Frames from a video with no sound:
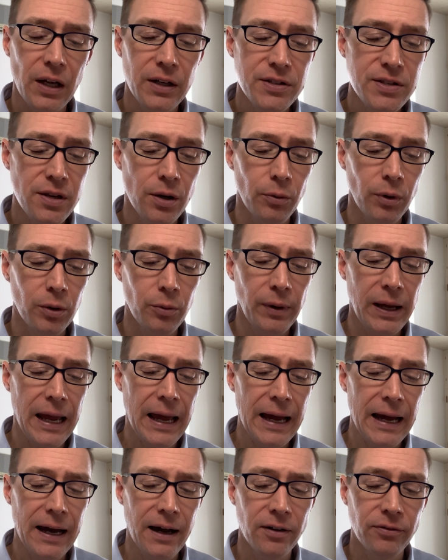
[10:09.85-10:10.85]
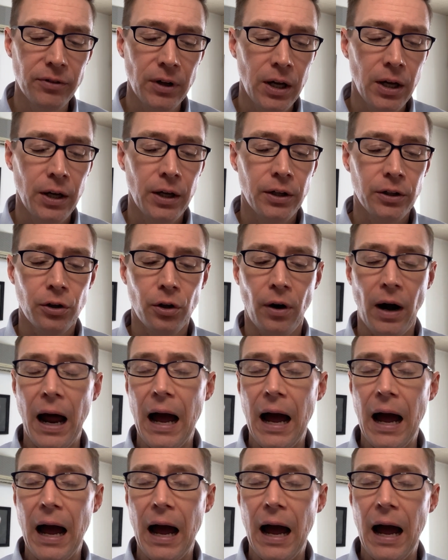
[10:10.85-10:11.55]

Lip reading: So when we have your